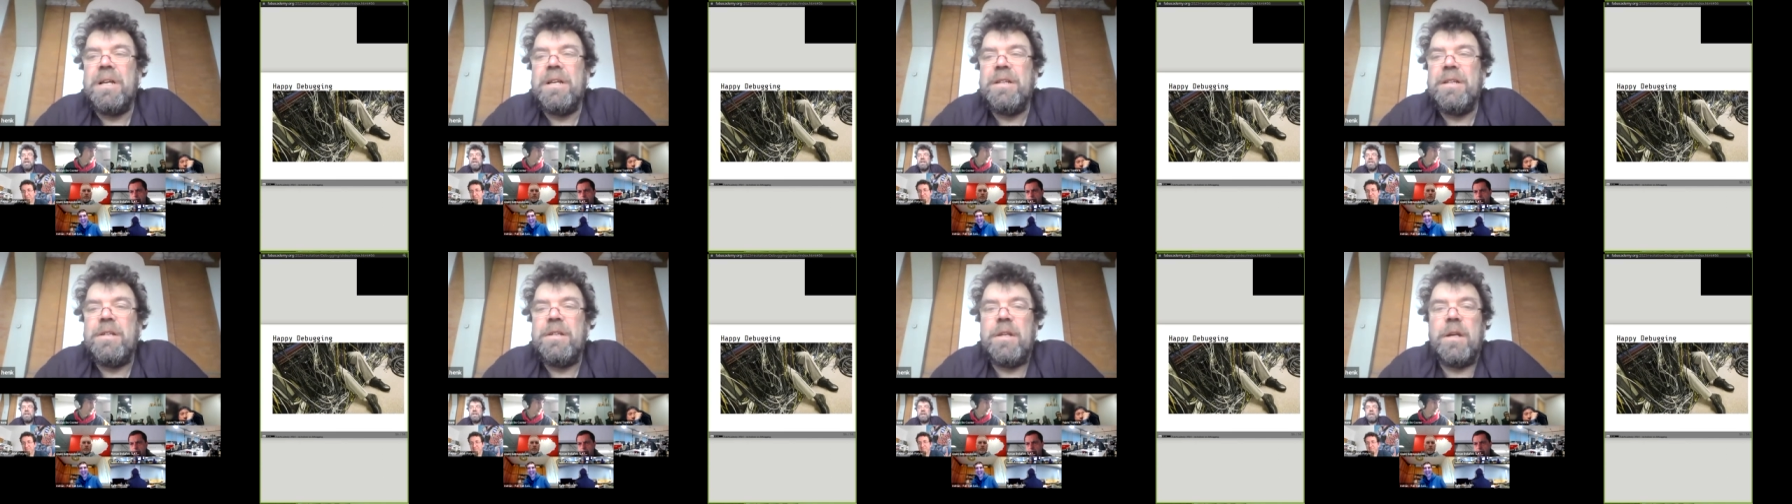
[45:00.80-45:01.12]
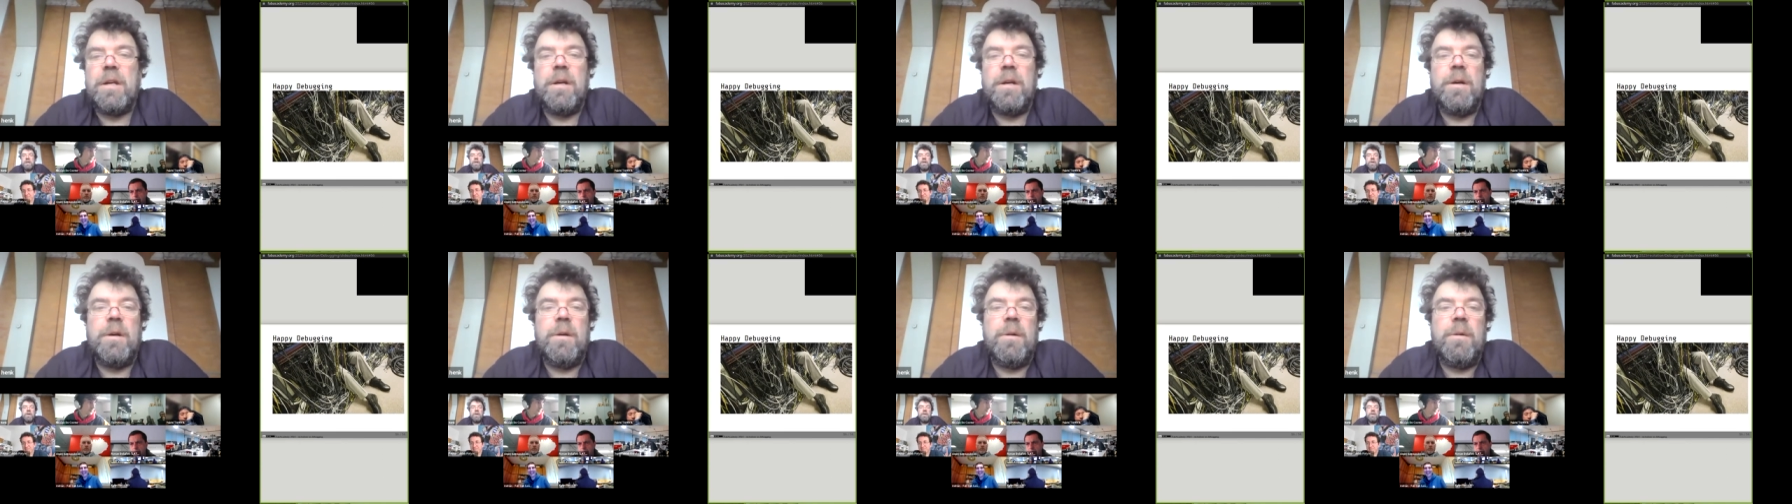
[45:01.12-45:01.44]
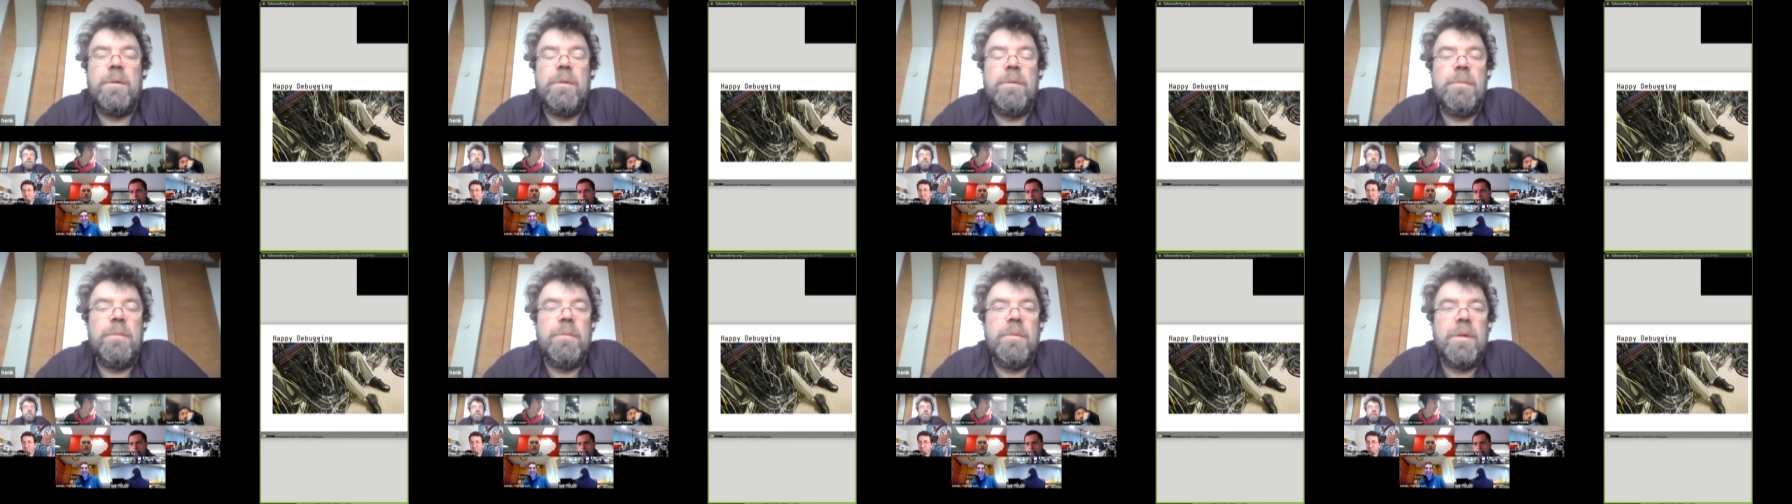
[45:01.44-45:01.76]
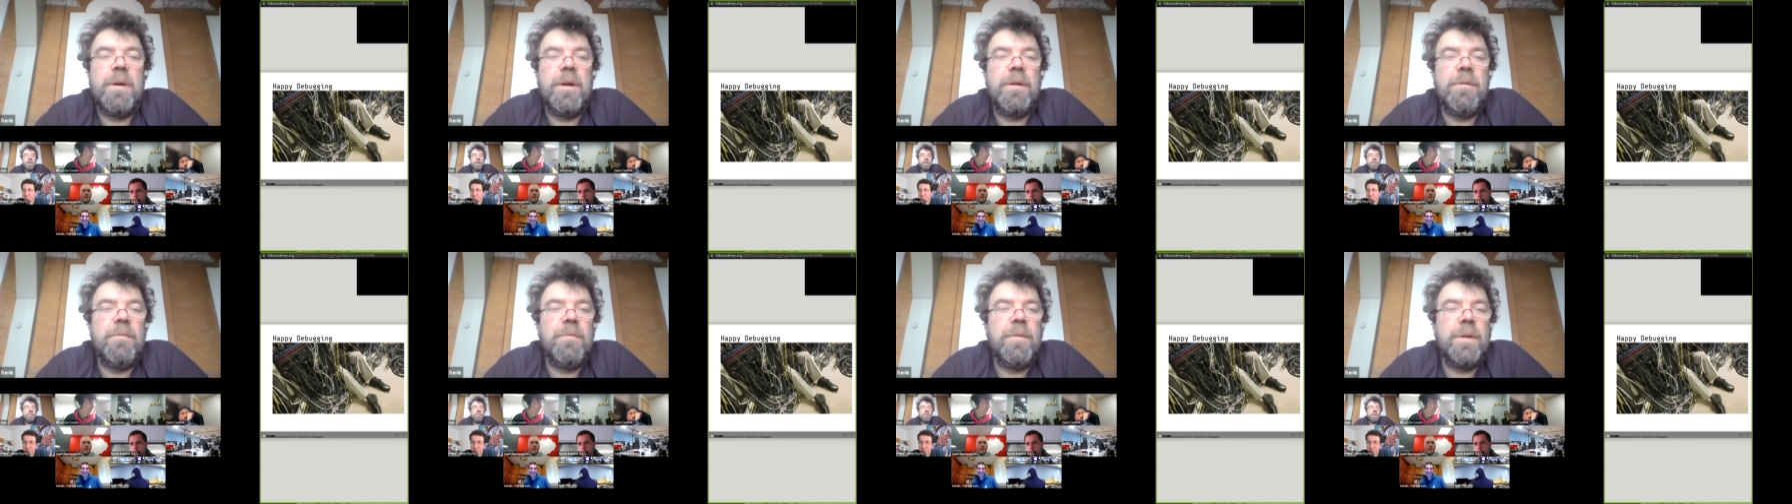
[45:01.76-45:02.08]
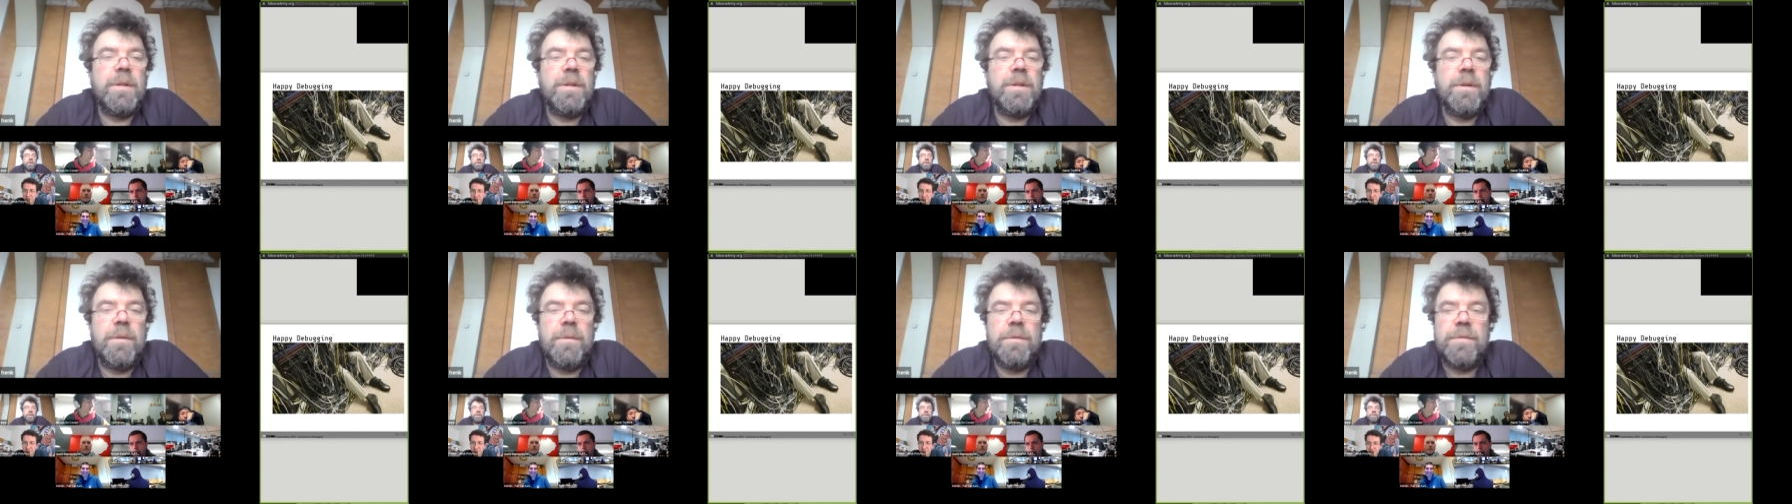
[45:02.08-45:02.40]
So
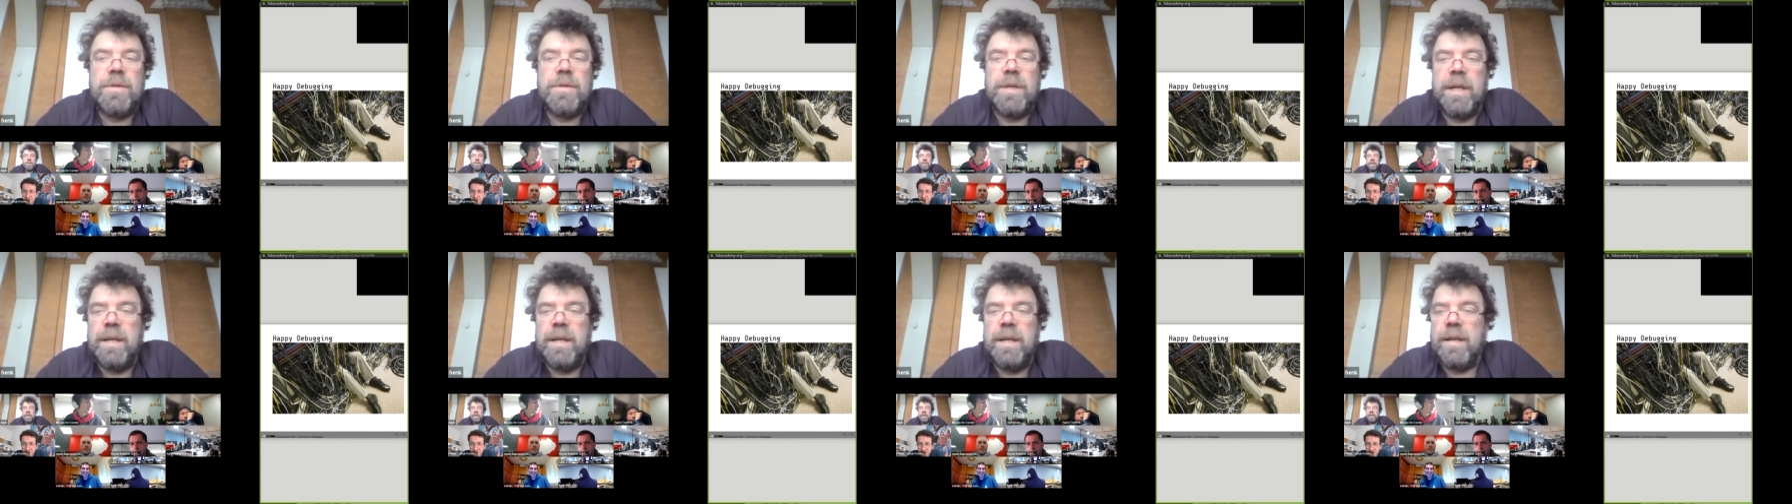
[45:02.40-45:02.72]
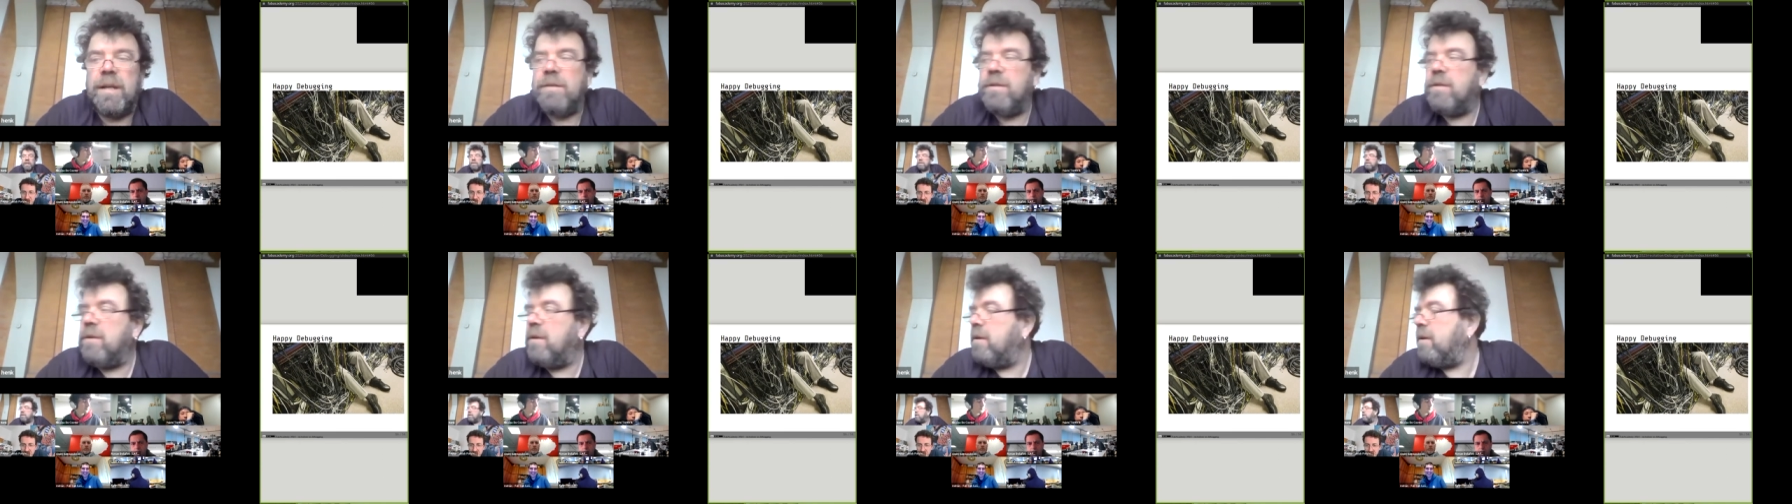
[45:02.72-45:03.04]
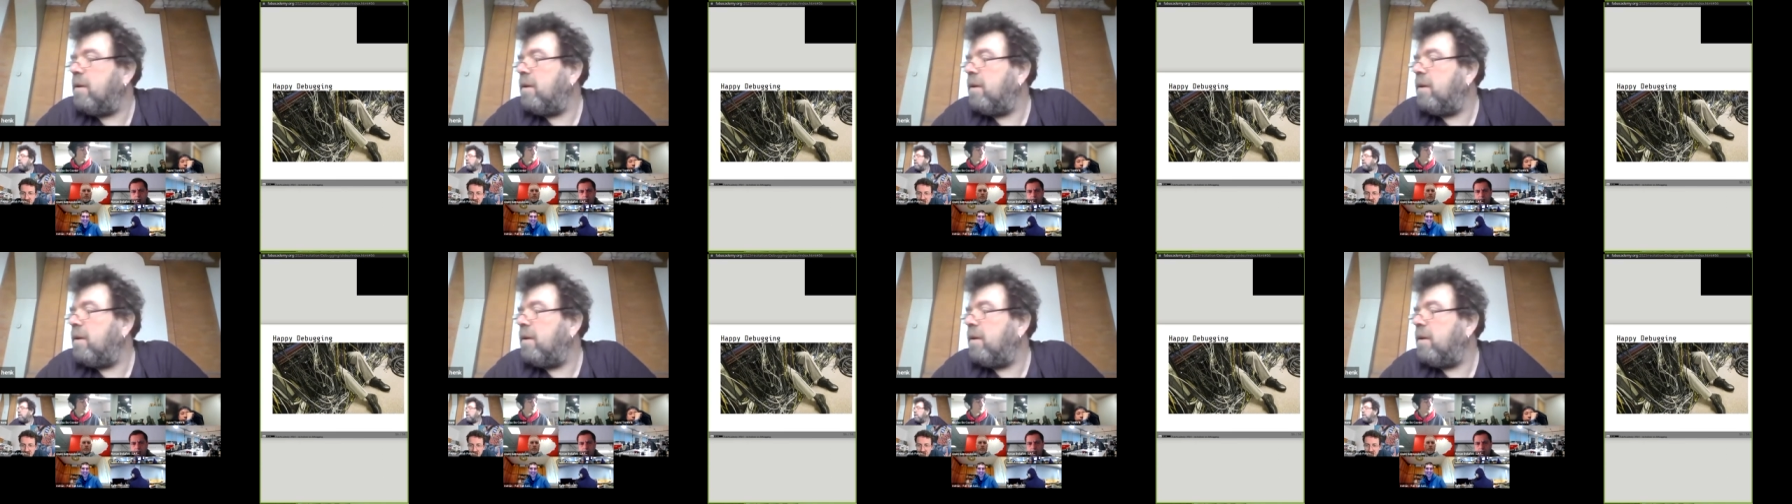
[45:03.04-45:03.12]
what you've seen as a